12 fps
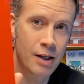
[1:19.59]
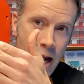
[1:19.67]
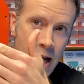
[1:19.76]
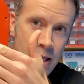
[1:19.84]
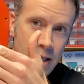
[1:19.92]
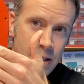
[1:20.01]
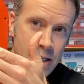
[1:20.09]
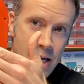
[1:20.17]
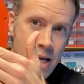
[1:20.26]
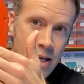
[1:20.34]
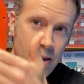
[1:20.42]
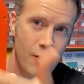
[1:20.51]
and the
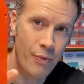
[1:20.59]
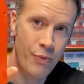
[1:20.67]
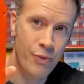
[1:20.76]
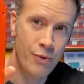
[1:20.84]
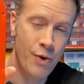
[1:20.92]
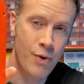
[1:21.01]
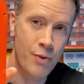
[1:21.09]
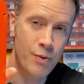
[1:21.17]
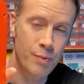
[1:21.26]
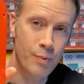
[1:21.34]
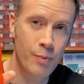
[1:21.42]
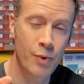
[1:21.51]
teeth throw
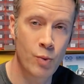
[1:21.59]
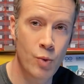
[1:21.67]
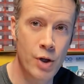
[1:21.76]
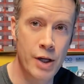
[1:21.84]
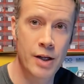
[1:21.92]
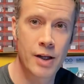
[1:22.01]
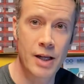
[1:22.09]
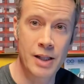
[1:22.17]
the wood.